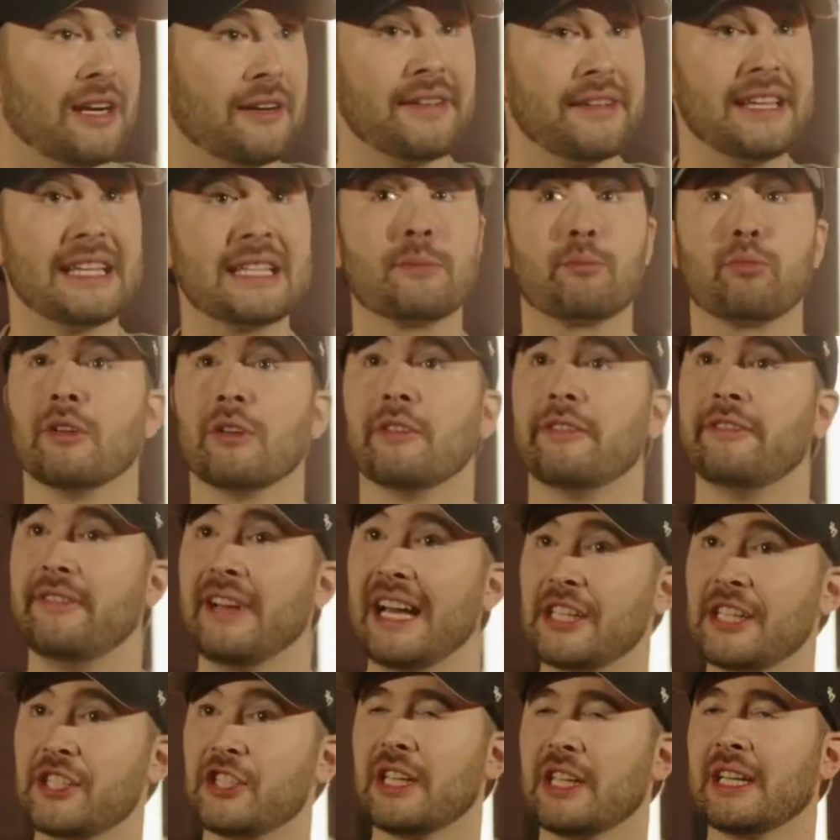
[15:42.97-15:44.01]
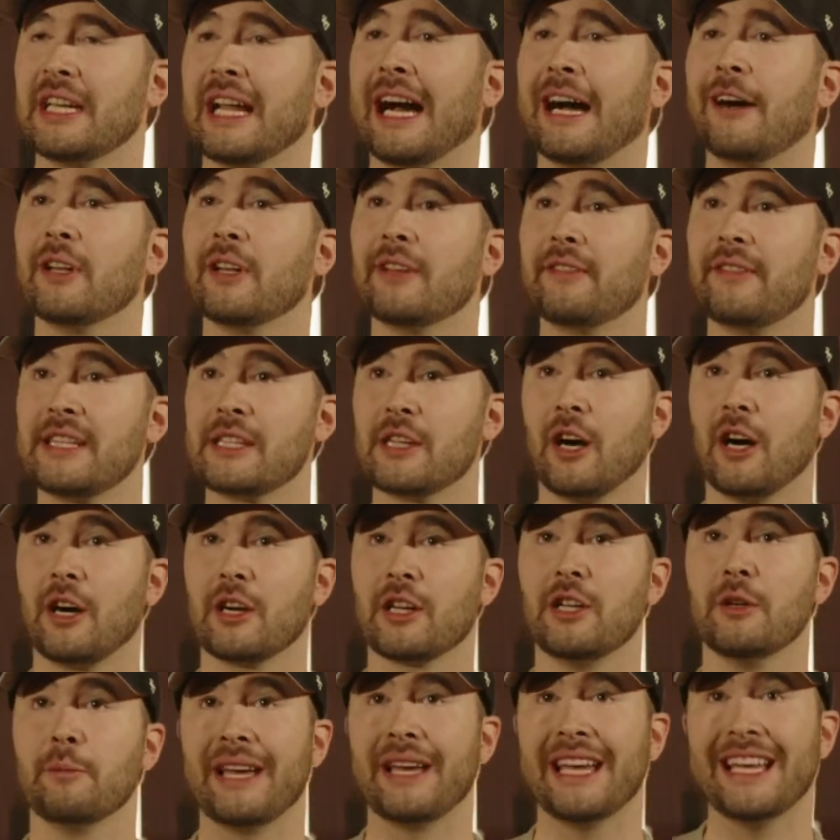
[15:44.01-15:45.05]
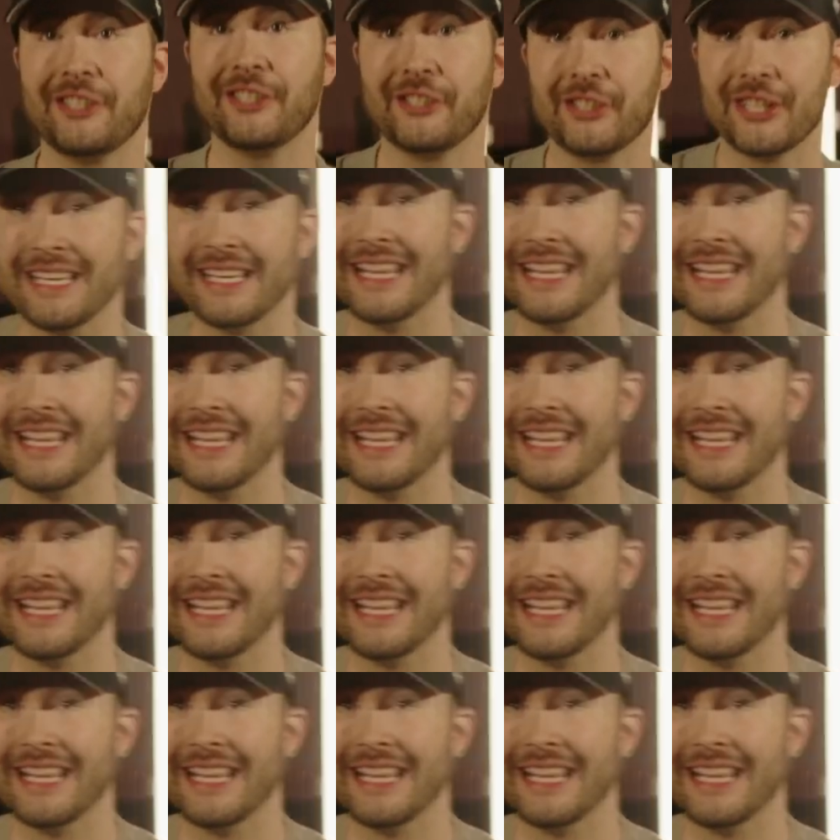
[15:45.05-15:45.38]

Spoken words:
his profession, out of his occupation,